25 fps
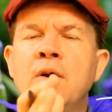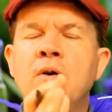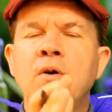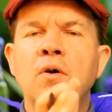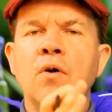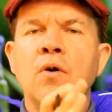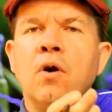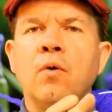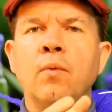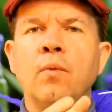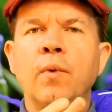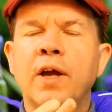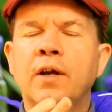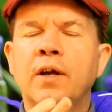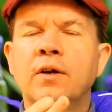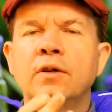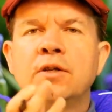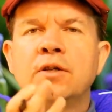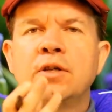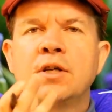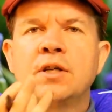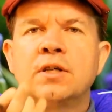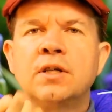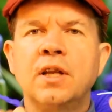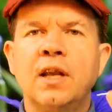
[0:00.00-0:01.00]
or we could
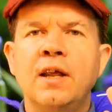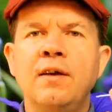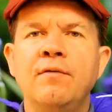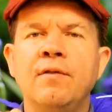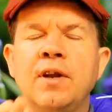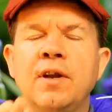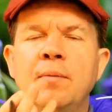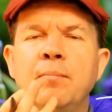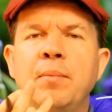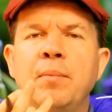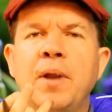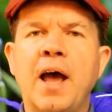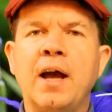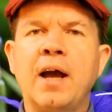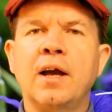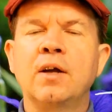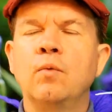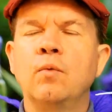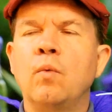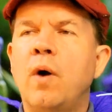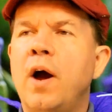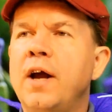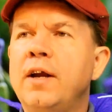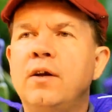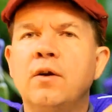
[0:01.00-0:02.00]
just leave it at black
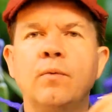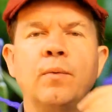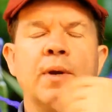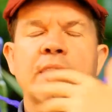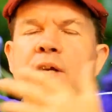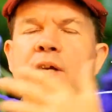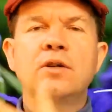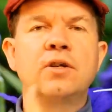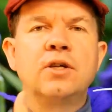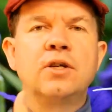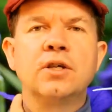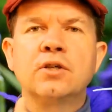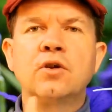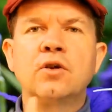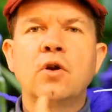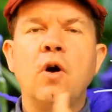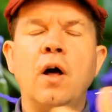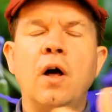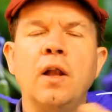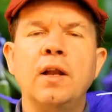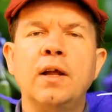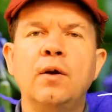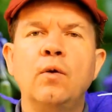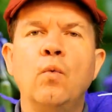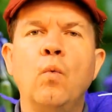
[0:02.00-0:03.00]
and white, or we could just
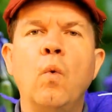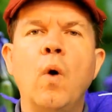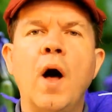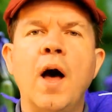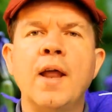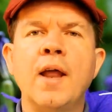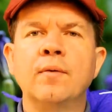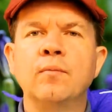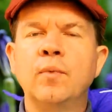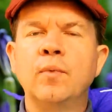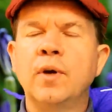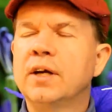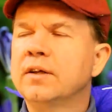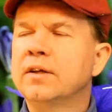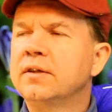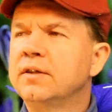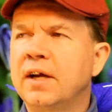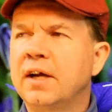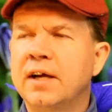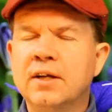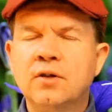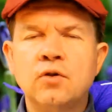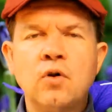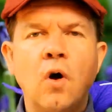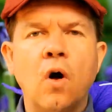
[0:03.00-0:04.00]
call it one. We could
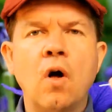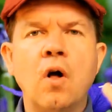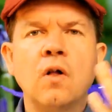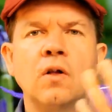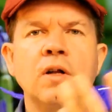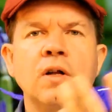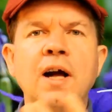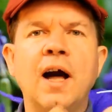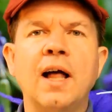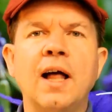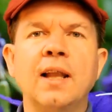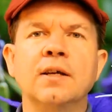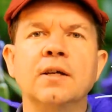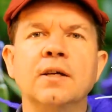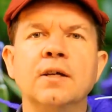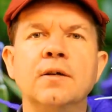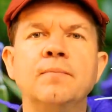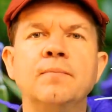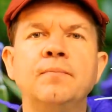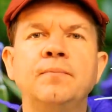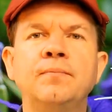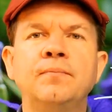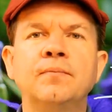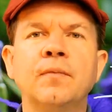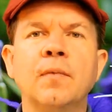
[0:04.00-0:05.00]
say it's all color,
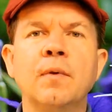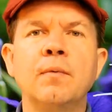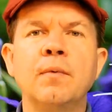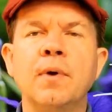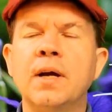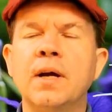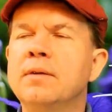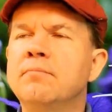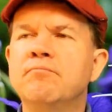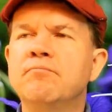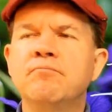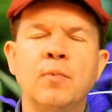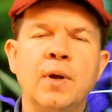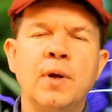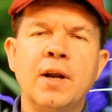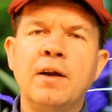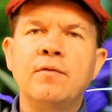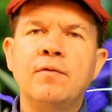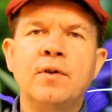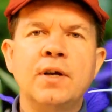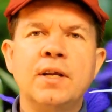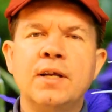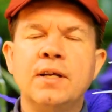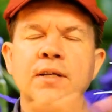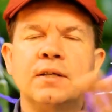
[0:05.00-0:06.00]
right?
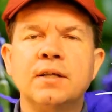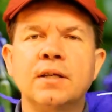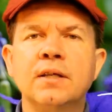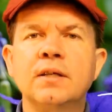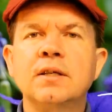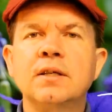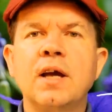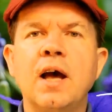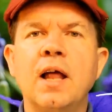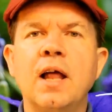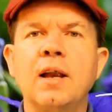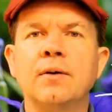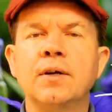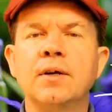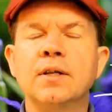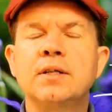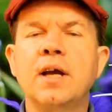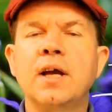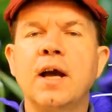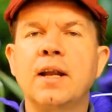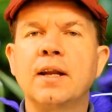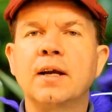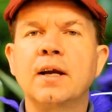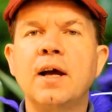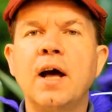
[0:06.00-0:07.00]
Whatever it is, it's color. It's
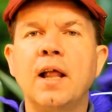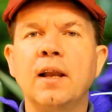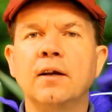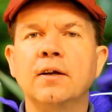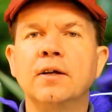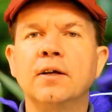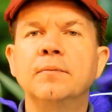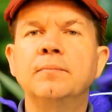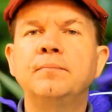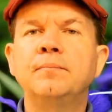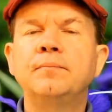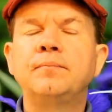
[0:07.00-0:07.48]
got a color,